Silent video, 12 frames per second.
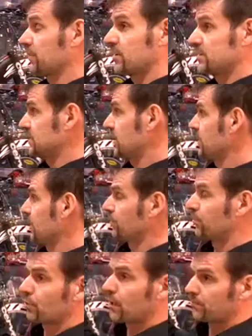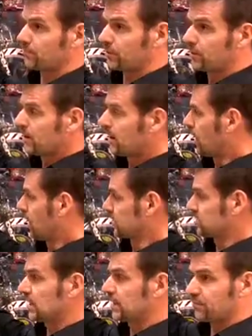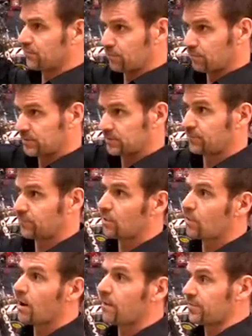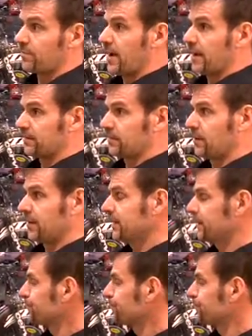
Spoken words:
because now you have a proper shape for the wind to flow off the back of the bike.